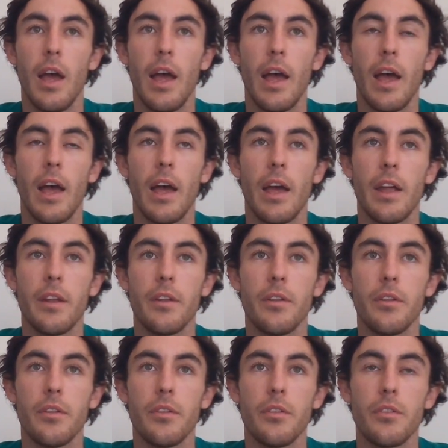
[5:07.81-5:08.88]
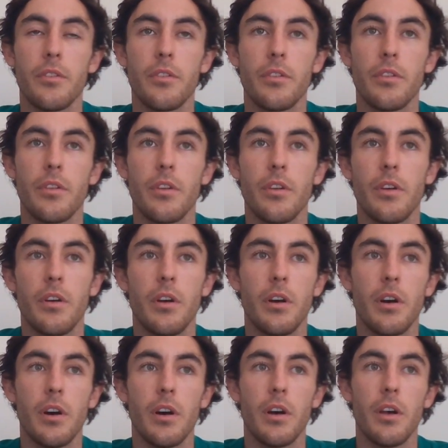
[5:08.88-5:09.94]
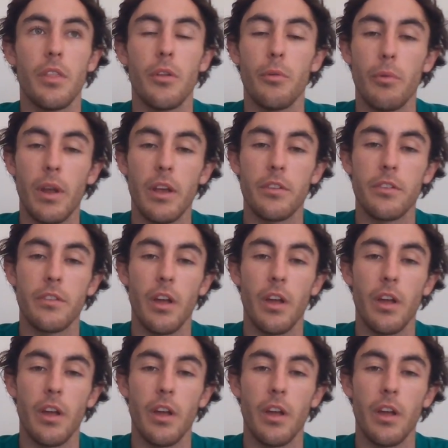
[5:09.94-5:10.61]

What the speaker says: and the rest,